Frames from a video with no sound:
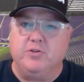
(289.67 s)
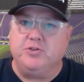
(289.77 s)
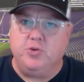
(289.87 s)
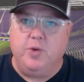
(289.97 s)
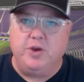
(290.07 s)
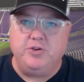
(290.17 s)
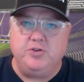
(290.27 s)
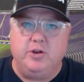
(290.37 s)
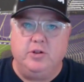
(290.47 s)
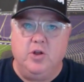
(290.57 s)
situations
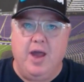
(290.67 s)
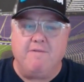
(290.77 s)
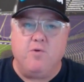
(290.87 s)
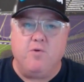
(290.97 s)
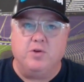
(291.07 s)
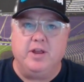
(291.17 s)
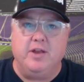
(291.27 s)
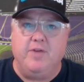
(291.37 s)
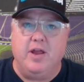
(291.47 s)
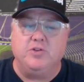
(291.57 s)
you can look out for and take
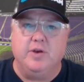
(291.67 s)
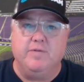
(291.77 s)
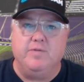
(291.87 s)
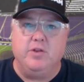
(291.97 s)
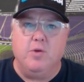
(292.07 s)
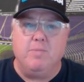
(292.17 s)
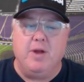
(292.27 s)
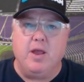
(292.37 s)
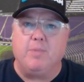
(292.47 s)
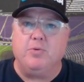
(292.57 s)
advantage of in your
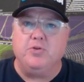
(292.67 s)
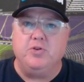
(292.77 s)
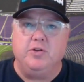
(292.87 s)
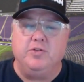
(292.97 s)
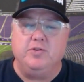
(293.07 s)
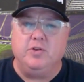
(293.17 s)
betting opportunities.